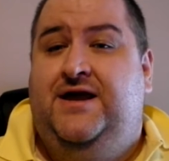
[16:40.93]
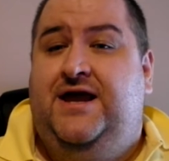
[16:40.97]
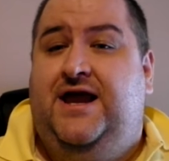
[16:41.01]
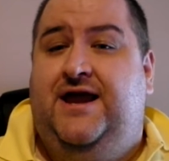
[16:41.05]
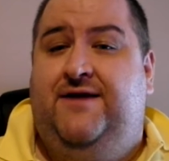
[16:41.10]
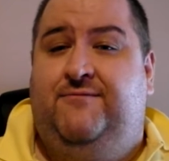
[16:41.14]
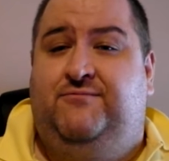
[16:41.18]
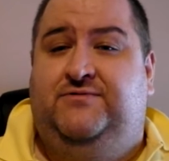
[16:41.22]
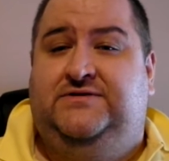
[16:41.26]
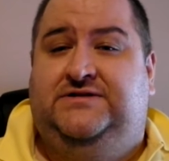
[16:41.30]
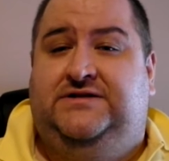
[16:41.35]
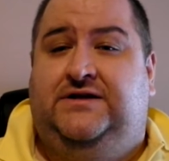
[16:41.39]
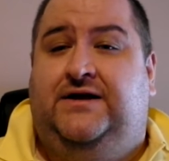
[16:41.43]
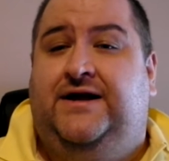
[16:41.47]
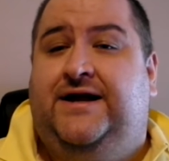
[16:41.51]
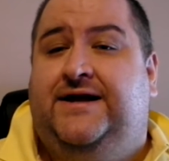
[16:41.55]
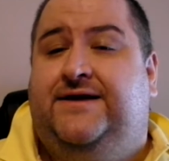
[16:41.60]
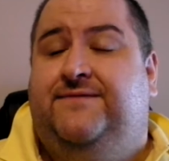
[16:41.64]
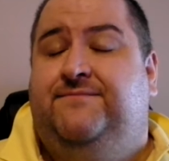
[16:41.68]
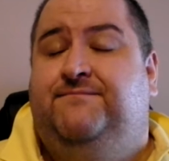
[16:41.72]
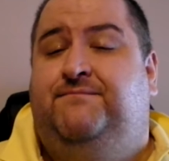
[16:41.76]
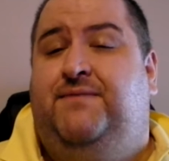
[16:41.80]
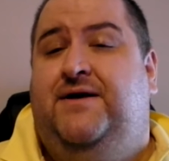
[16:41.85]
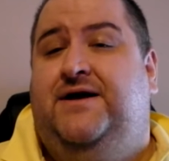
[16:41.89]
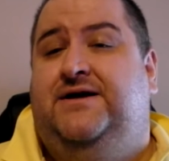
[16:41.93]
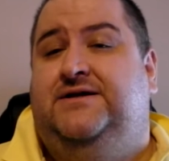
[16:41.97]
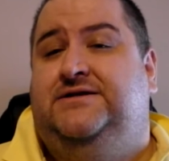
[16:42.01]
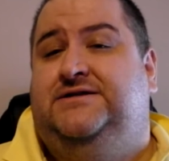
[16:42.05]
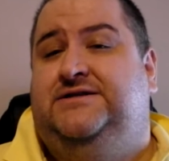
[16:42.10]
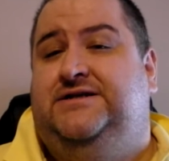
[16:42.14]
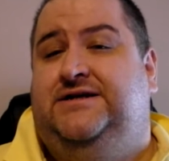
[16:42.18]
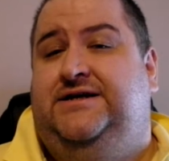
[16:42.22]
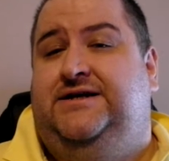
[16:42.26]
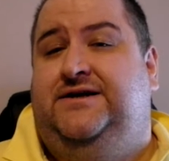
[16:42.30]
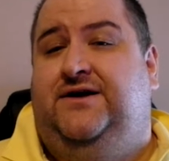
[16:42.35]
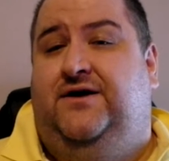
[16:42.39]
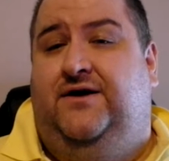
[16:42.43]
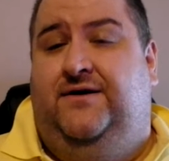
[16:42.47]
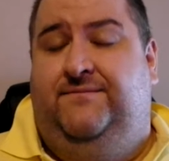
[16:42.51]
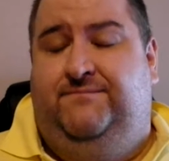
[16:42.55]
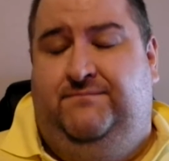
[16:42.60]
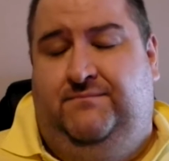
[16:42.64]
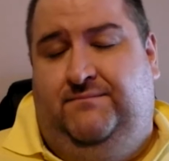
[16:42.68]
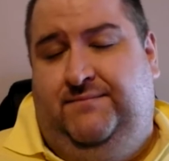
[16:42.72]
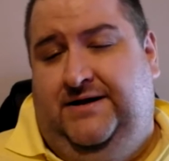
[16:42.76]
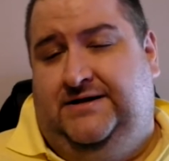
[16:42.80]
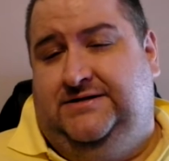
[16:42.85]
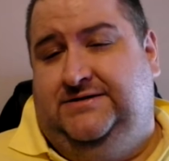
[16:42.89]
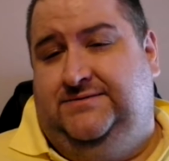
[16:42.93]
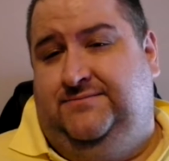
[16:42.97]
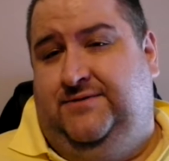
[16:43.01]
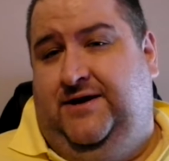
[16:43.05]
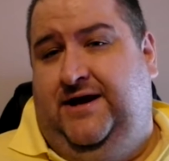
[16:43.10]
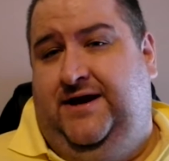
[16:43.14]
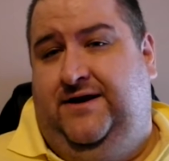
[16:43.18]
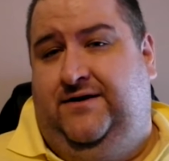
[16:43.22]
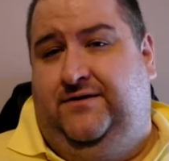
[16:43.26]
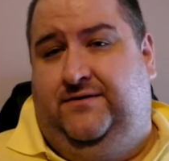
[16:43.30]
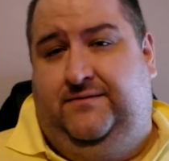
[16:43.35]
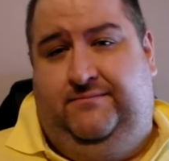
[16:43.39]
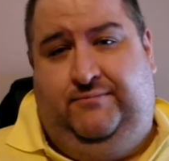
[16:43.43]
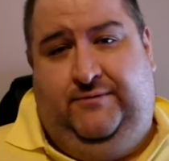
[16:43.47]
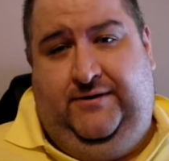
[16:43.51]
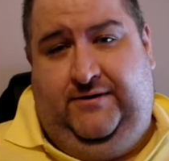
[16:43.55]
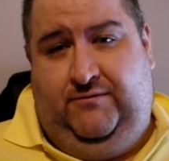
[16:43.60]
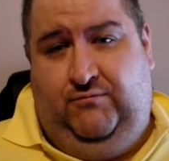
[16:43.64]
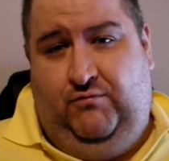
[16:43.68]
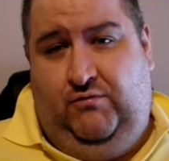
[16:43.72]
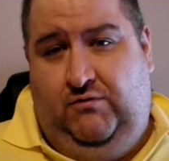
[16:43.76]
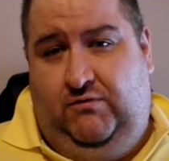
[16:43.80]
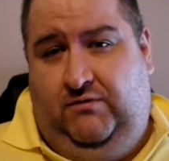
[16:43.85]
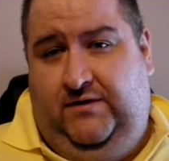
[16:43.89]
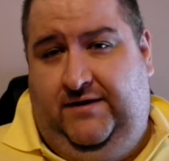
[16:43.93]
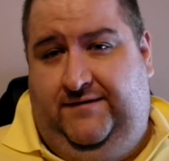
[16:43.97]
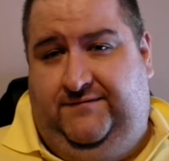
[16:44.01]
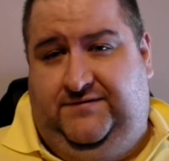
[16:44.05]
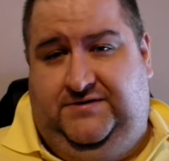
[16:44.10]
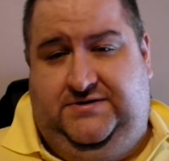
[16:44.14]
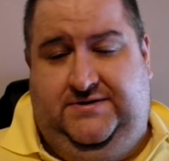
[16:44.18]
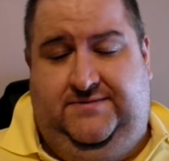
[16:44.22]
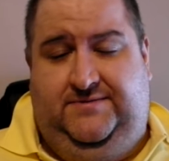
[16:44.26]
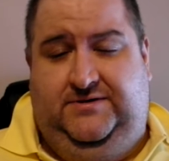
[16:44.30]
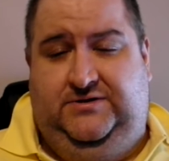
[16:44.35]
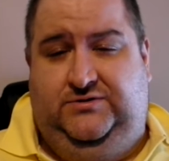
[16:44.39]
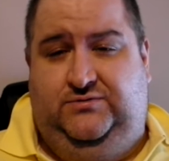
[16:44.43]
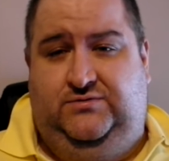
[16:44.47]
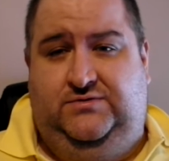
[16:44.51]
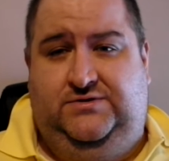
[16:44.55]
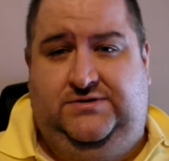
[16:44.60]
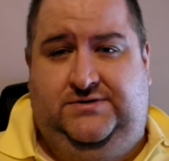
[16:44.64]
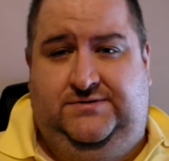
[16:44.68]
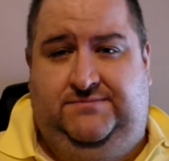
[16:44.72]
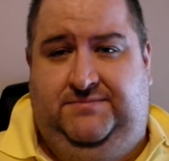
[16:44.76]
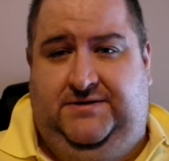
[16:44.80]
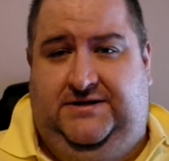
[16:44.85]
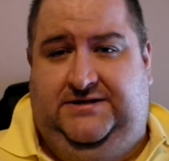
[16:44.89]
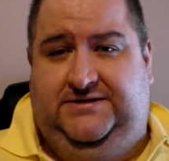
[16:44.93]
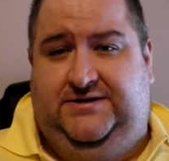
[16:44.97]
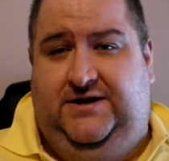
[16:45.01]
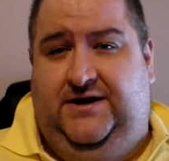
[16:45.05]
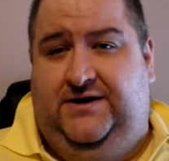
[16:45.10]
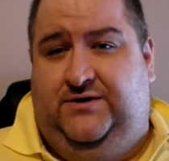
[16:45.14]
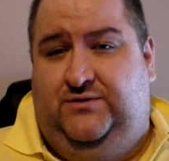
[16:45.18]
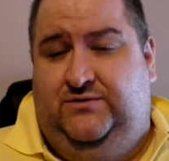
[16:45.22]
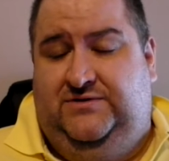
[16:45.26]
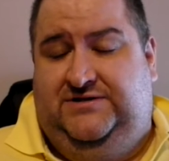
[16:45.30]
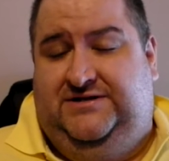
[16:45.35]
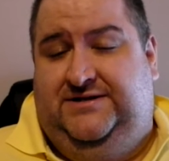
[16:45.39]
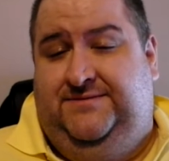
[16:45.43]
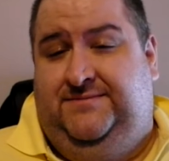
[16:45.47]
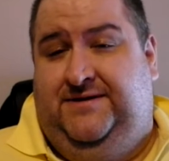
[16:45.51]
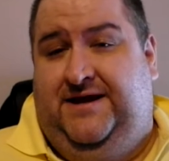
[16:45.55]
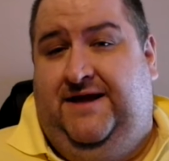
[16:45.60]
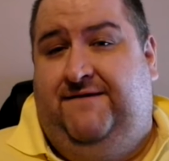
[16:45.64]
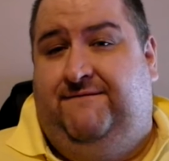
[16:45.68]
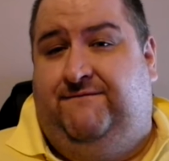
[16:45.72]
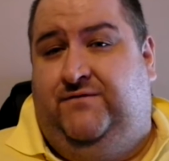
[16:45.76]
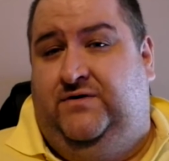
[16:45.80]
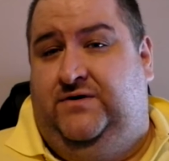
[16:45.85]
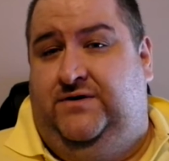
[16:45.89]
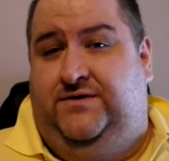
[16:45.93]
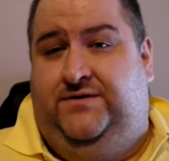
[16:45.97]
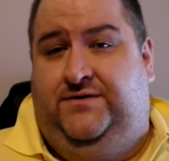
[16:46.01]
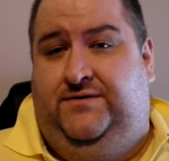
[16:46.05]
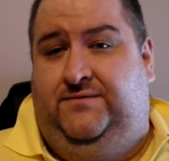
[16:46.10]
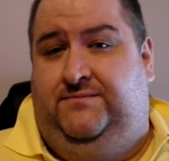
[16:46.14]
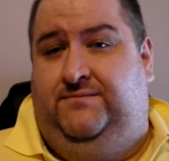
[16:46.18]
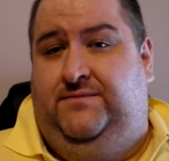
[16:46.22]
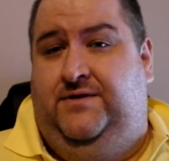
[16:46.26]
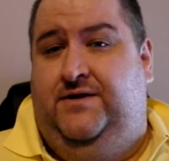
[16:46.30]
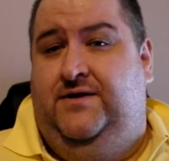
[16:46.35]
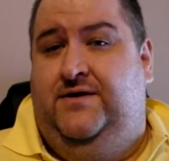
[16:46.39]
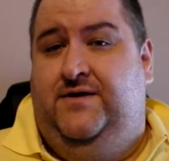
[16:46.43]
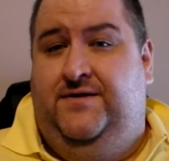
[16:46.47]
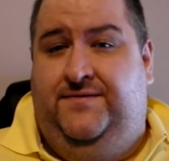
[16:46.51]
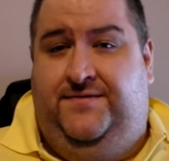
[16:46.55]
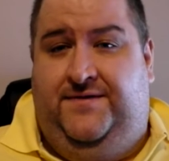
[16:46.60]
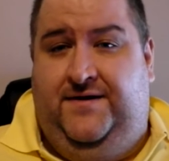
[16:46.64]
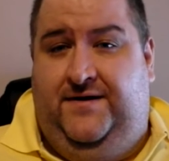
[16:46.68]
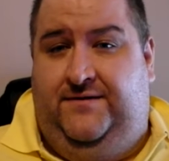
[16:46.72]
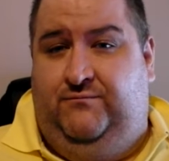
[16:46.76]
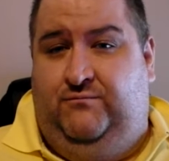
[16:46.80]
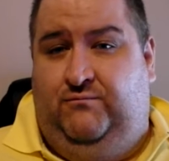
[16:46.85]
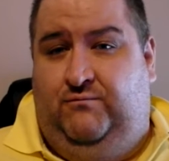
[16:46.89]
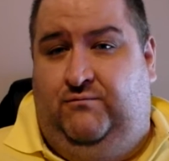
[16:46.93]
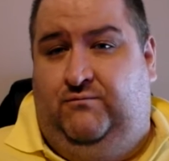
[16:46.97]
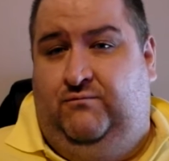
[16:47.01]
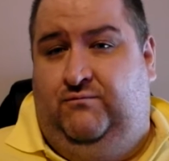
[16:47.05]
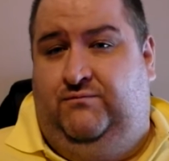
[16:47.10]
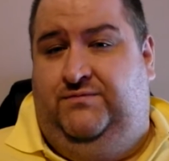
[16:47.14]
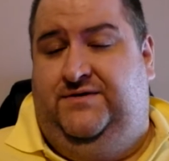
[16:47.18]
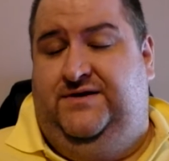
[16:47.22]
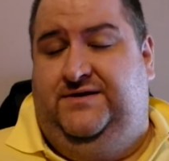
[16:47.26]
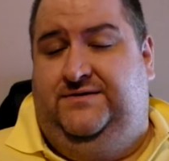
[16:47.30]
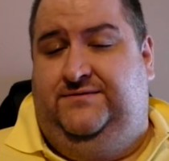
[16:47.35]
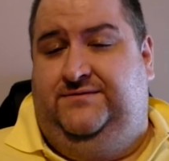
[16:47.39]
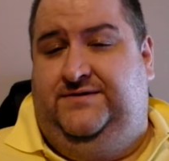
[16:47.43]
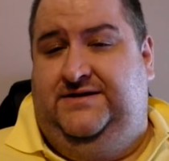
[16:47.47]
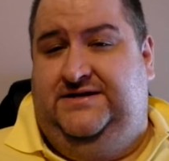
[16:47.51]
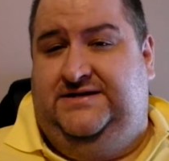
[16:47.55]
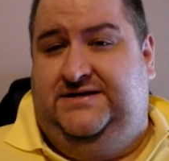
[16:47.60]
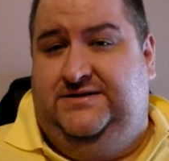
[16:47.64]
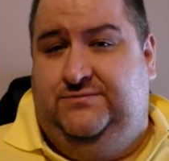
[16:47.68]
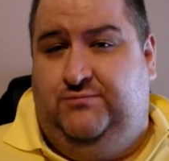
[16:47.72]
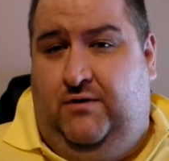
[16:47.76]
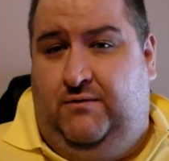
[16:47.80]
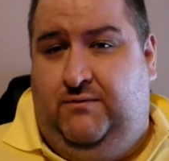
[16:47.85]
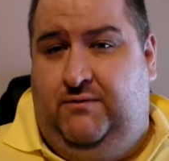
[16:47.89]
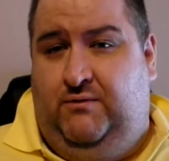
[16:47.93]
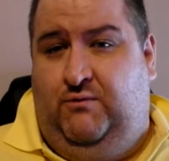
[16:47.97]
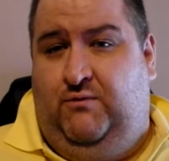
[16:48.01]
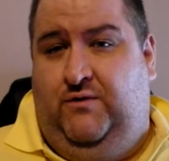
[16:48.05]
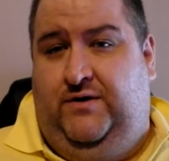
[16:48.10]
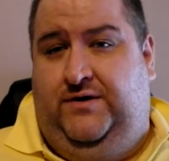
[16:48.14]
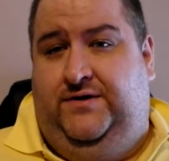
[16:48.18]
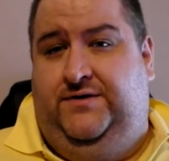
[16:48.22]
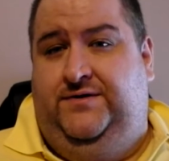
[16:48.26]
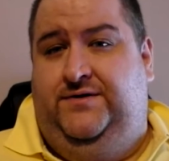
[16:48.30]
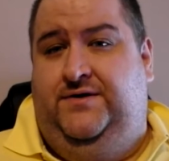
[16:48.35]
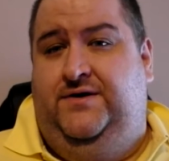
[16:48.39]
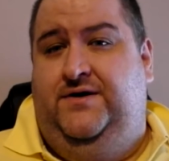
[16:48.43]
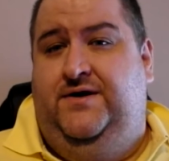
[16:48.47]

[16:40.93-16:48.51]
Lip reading: It was like bouncing my head on a brick wall every time I talked to them, because I couldn't seem to get through to them that this is what we wanted.